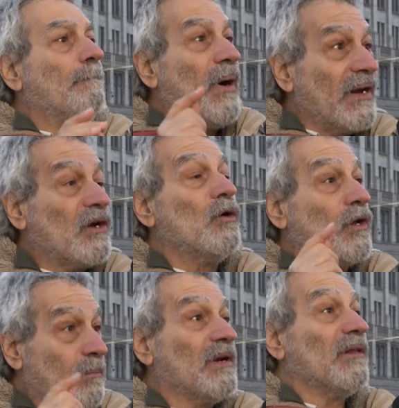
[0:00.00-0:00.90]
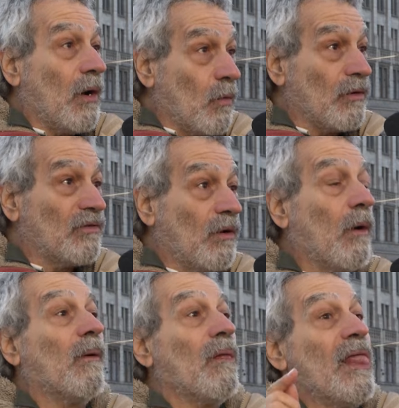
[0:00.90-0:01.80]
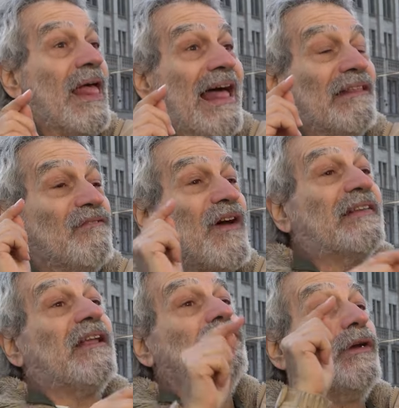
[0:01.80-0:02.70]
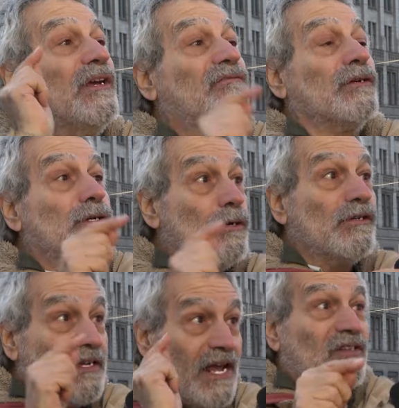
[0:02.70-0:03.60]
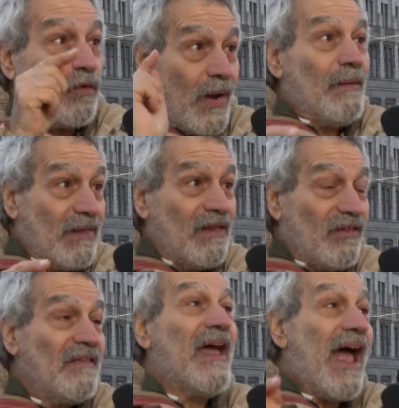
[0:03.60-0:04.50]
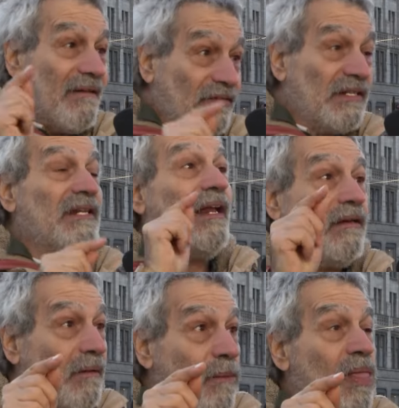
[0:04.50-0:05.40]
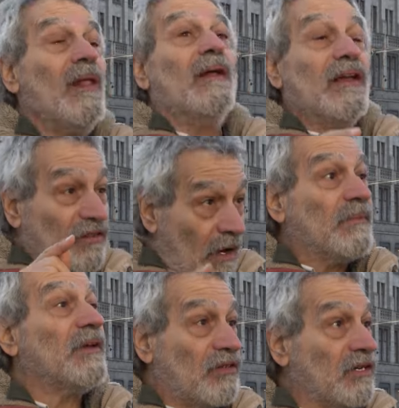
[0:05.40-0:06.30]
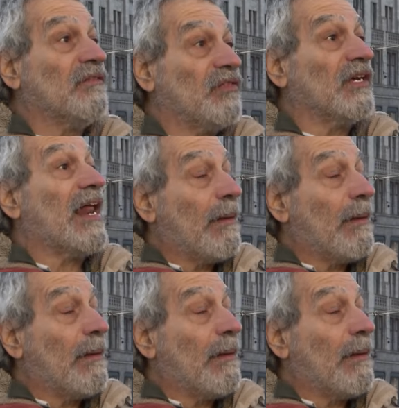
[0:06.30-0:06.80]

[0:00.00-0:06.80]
But it could have been a lot worse. So, and the fact that Israel usually gets away with this, and they haven't yet, is something significant.